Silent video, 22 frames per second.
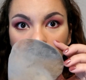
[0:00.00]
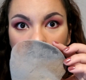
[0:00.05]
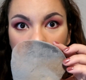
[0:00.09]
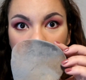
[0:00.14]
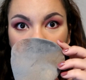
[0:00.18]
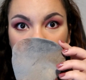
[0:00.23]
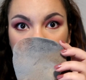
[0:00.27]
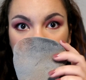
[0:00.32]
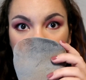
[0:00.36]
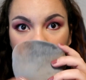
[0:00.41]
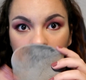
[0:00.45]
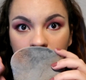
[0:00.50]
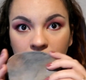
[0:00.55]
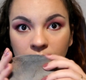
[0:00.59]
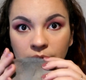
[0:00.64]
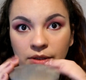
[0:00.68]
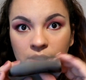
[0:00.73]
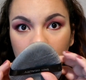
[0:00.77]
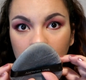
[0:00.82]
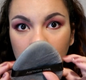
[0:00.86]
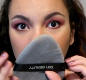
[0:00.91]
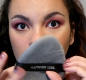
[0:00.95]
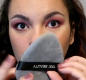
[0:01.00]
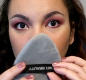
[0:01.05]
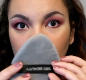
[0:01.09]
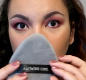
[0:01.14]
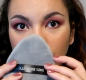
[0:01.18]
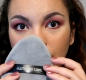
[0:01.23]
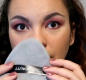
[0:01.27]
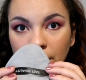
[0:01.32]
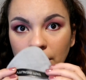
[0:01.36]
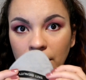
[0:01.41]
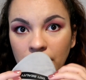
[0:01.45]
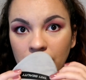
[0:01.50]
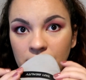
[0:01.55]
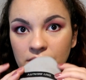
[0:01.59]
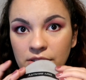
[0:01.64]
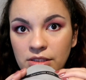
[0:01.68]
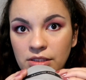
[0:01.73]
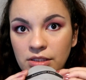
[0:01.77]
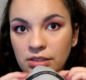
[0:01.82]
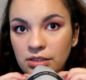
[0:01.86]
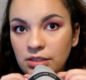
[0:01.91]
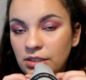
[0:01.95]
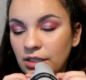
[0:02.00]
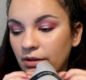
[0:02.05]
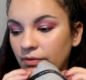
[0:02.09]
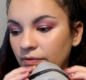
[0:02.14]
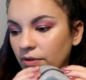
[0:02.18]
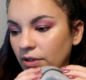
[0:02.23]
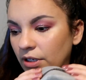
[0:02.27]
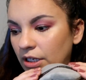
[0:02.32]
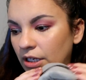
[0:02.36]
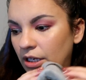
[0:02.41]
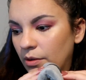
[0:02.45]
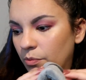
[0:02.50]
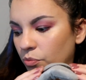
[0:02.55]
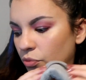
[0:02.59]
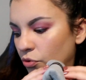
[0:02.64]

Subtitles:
I definitely going to keep using this. Definitely